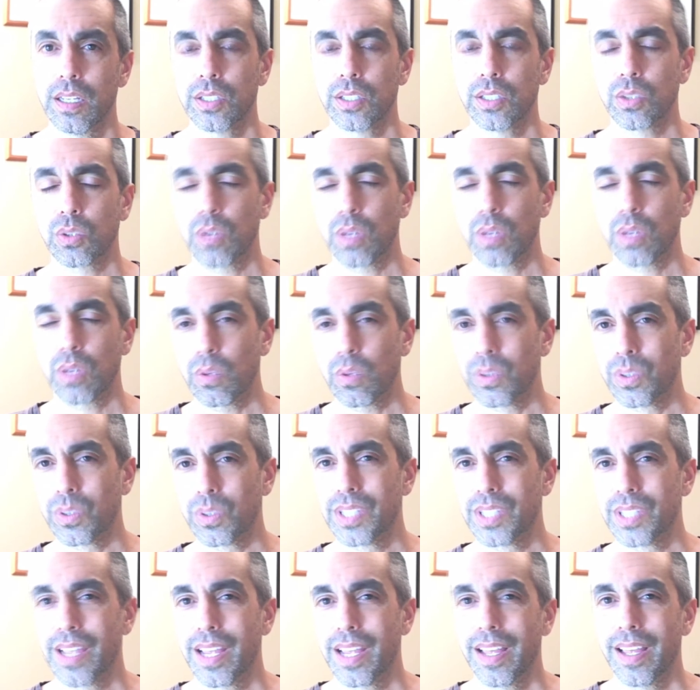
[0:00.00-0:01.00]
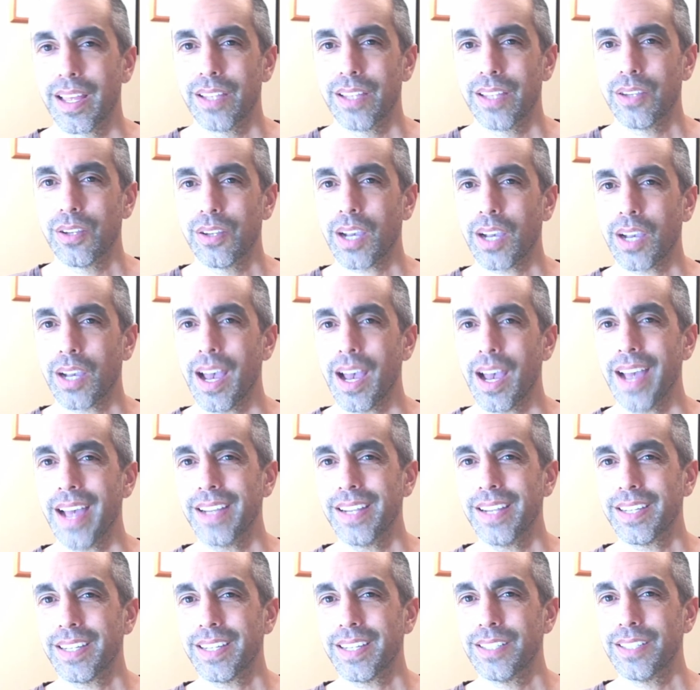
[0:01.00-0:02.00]
So in other words, you
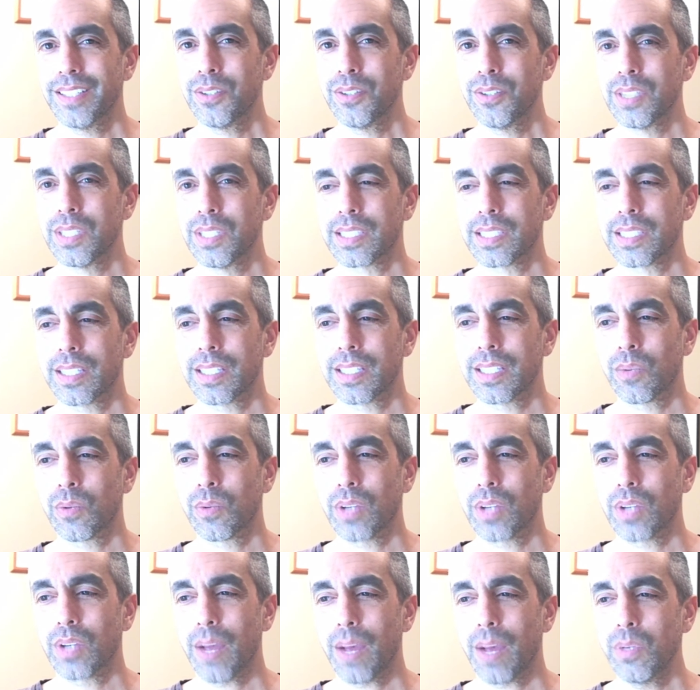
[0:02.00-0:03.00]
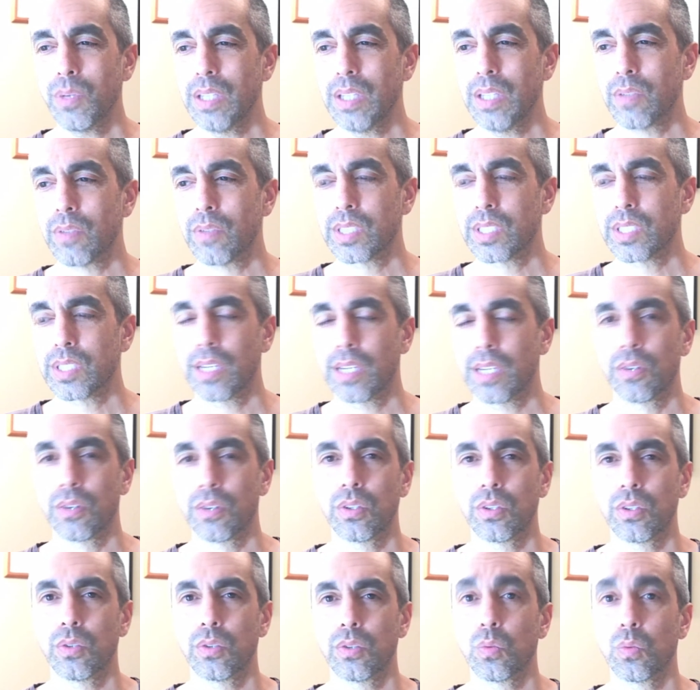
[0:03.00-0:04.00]
kind of can do this thing where I would never
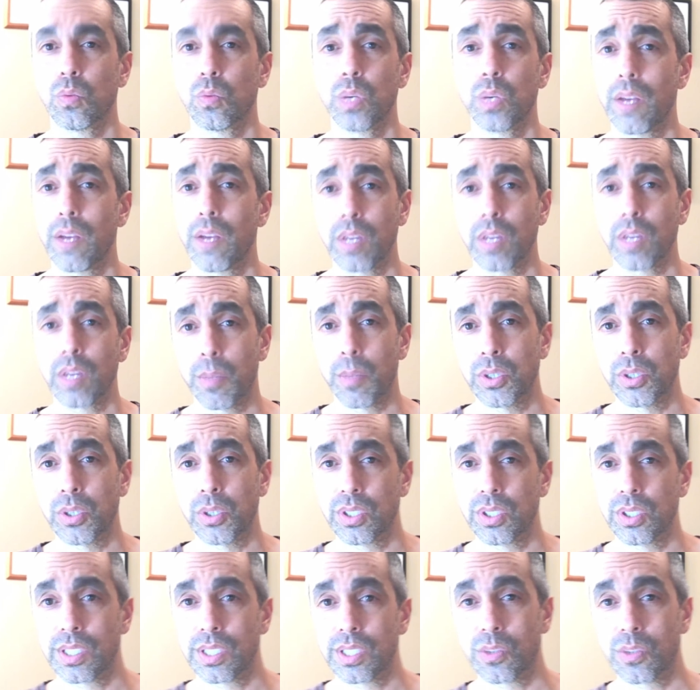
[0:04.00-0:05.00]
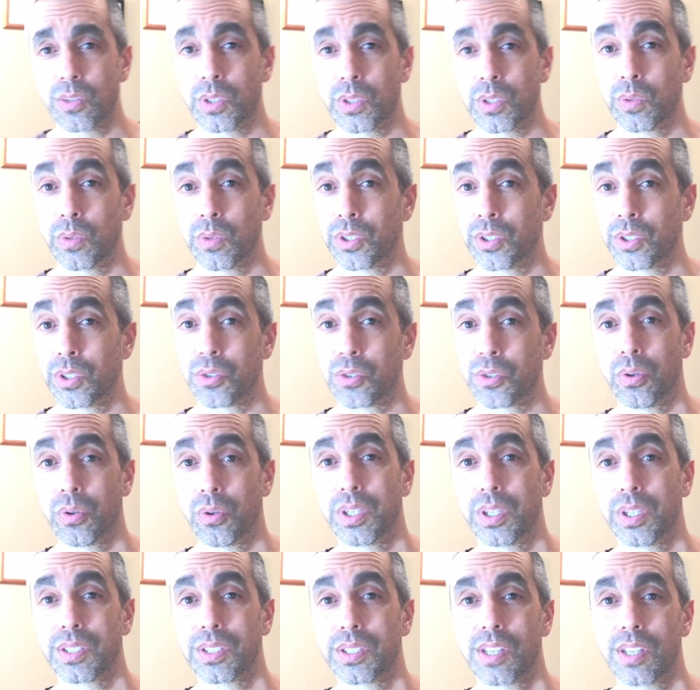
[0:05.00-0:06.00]
say we're never going to put you in a situation where you're
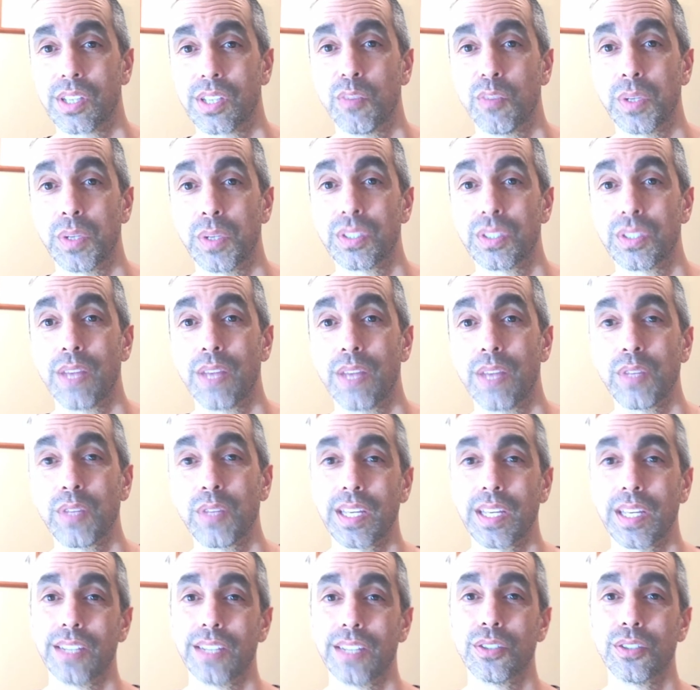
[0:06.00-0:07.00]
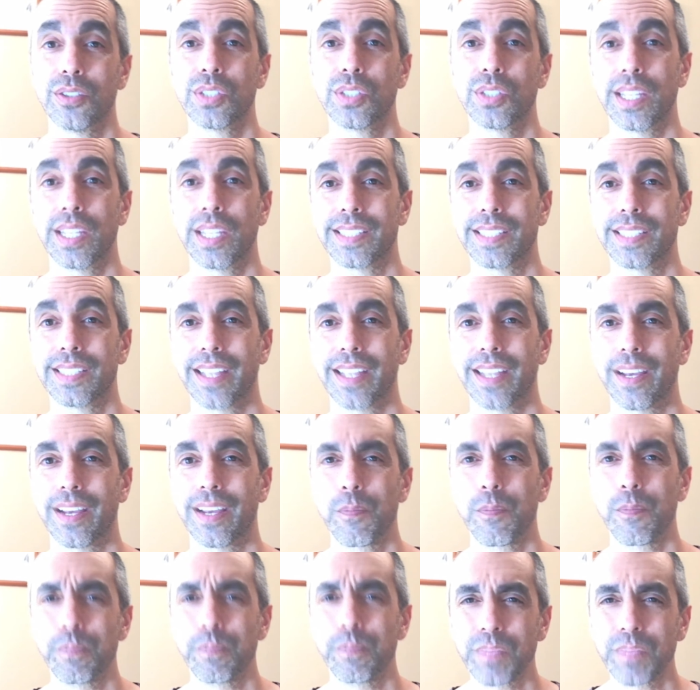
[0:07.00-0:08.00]
screwing yourself, but you're definitely going to do things
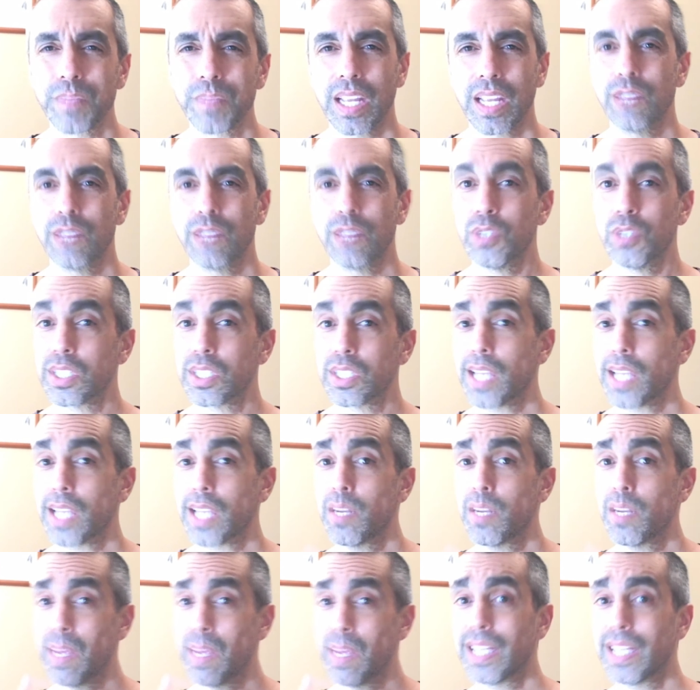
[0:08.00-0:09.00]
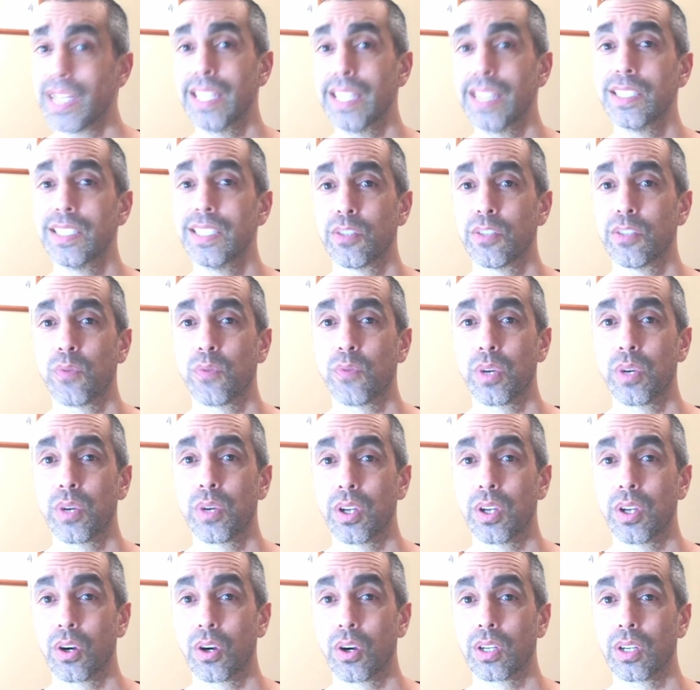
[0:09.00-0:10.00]
like, if you decide to make it easier for
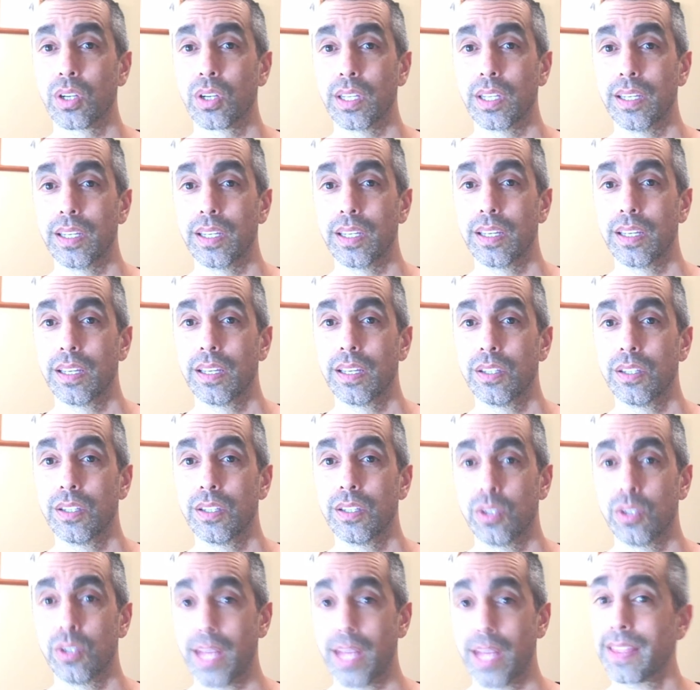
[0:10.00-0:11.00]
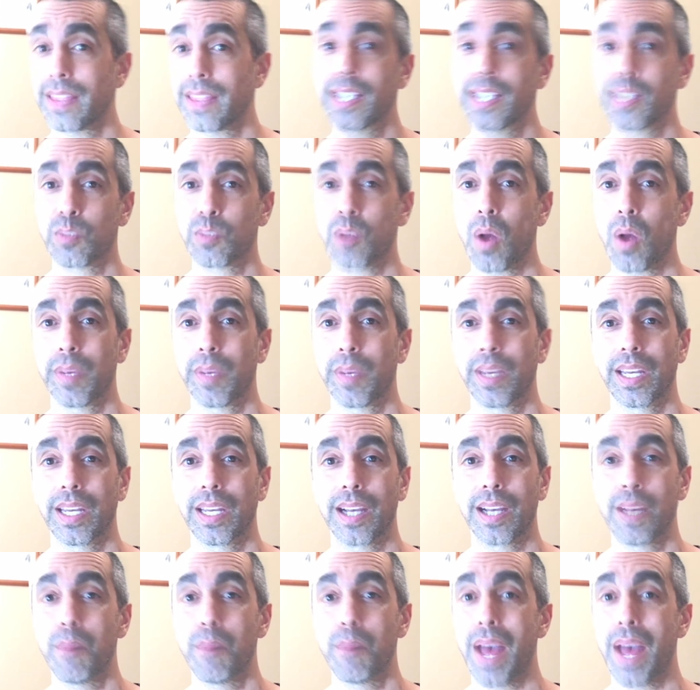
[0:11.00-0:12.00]
you early, that thing is probably going
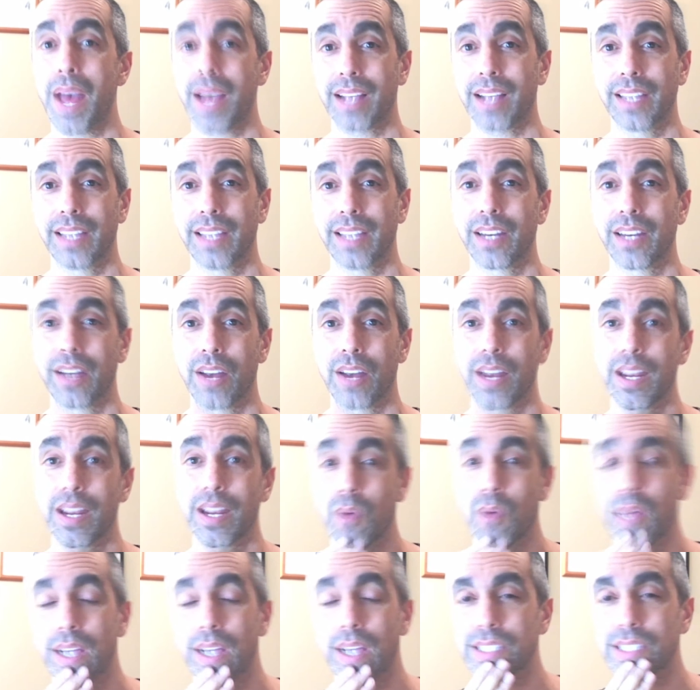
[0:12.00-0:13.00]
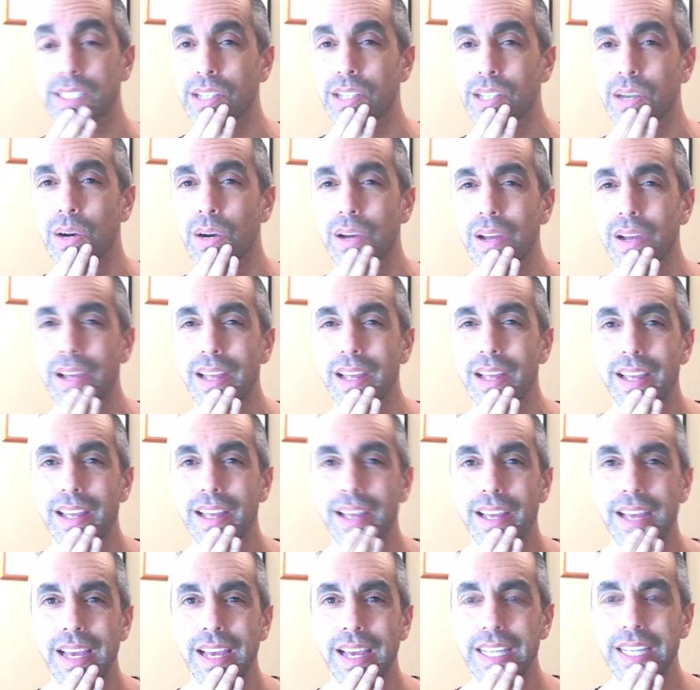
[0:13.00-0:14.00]
to come back later anyway. So
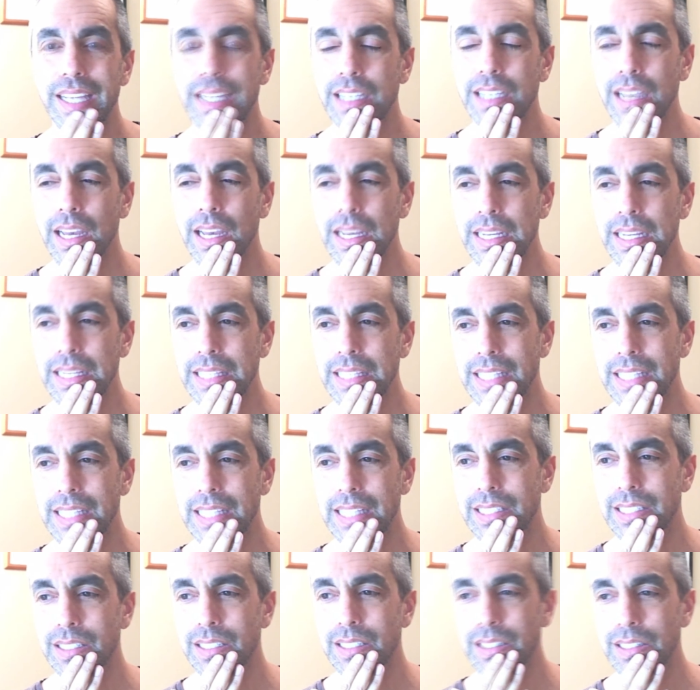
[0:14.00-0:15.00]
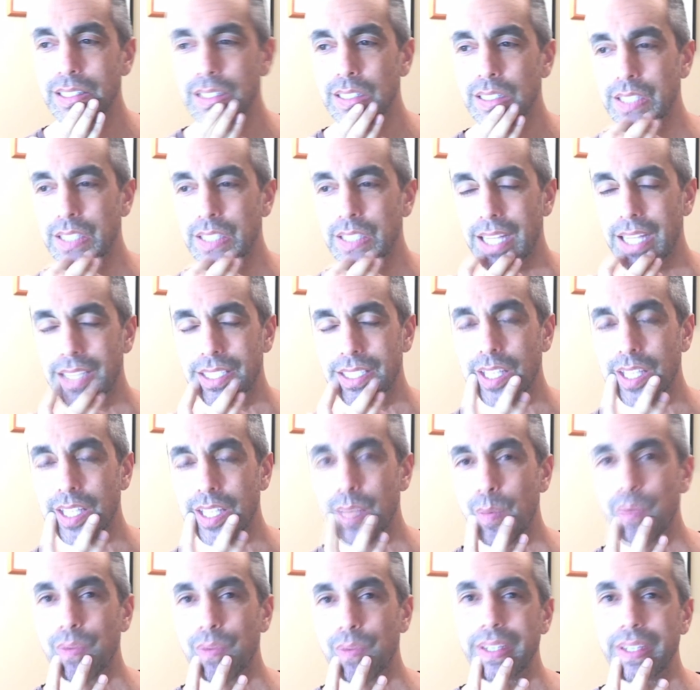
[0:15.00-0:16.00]
you kind of get that
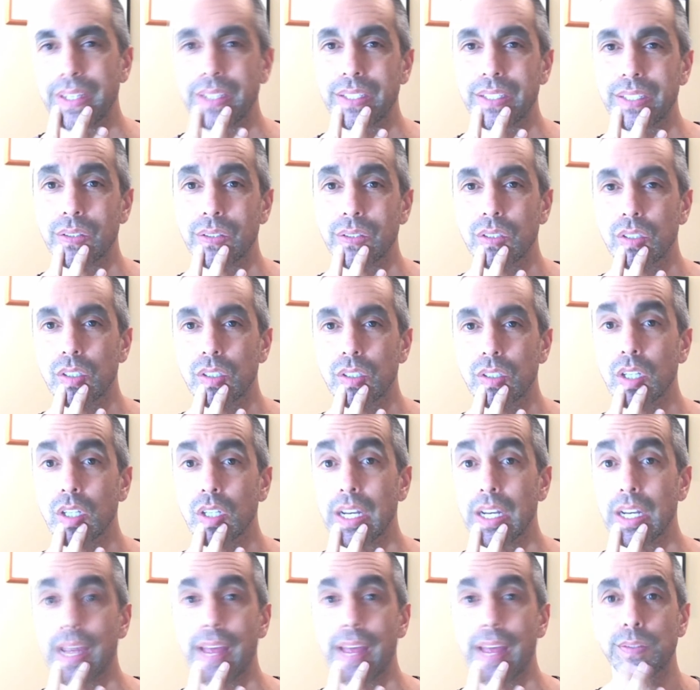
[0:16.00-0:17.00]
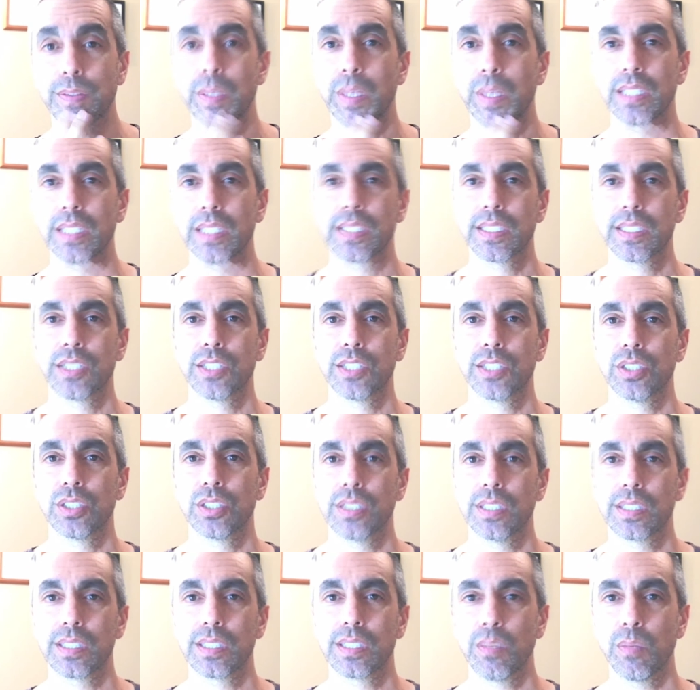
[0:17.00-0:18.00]
dilemma of like, you're going to have to make
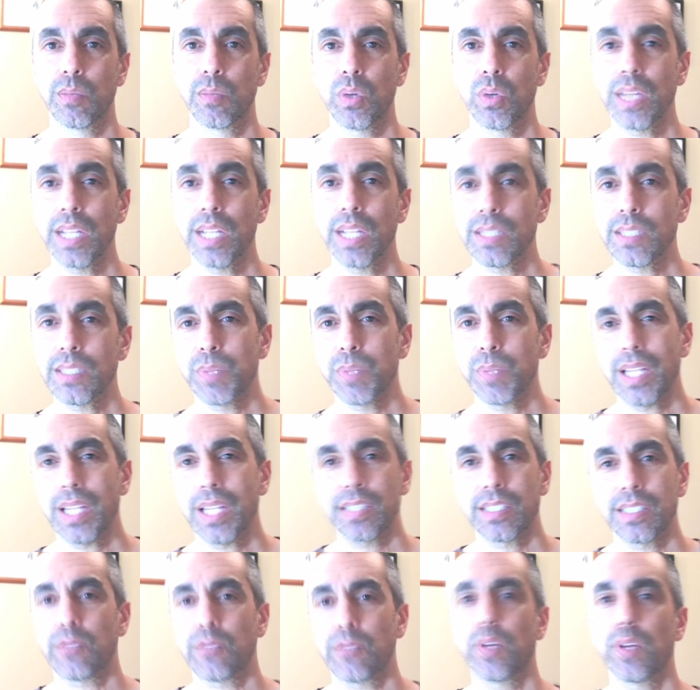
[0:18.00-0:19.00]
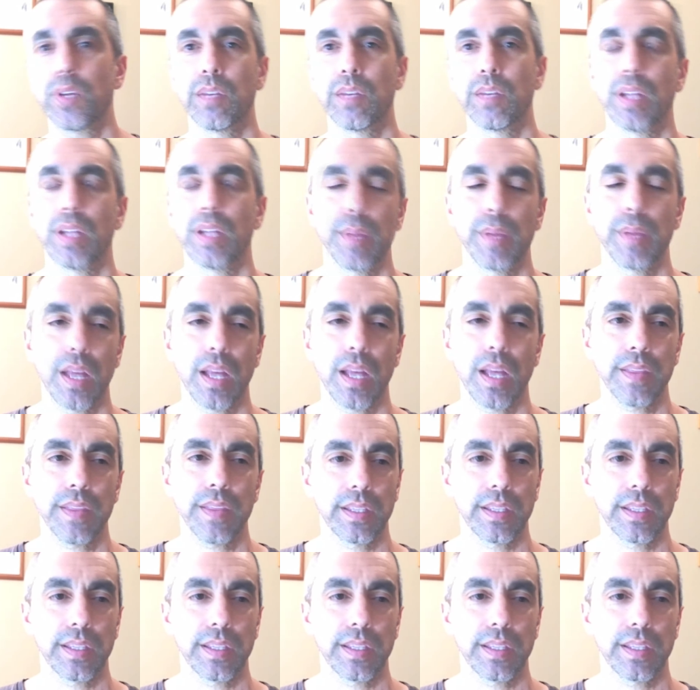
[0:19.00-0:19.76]
decisions at some point. But that's the fun of it. I mean, I think